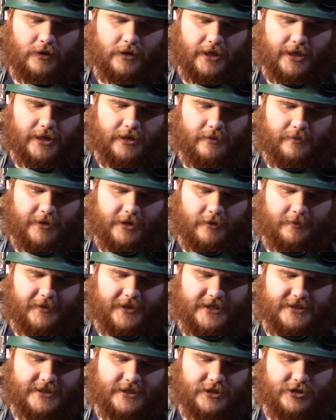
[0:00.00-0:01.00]
The bigger
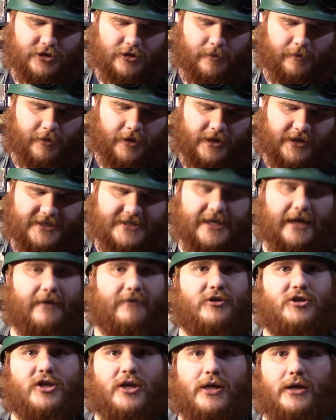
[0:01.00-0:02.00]
pieces, you can probably
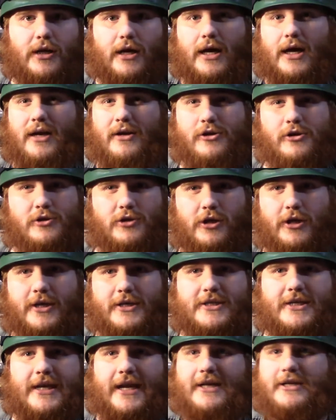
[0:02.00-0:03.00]
salvage it. Usually
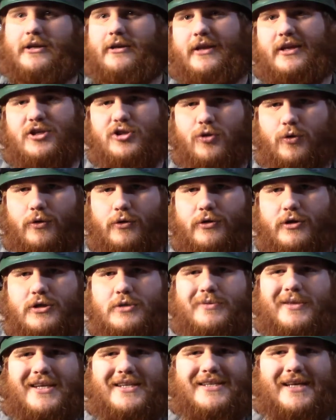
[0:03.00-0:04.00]
it's connected to like
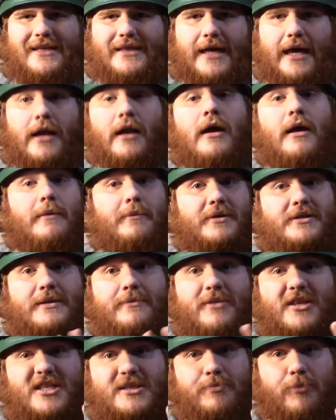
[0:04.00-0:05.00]
shoulders, things like that. But some
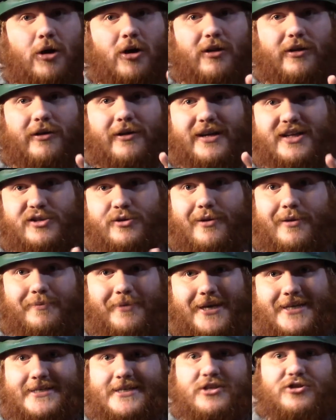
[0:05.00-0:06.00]
of the smaller, intricate
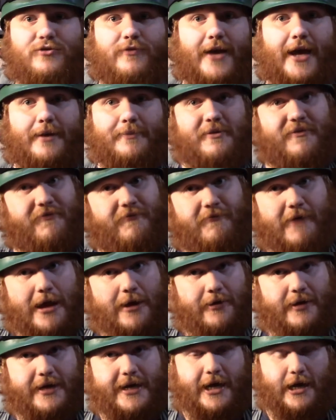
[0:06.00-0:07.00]
pieces, you've got to be
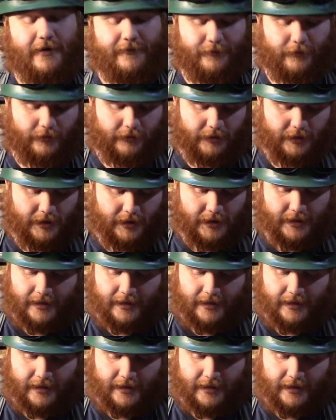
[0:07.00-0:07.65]
very careful.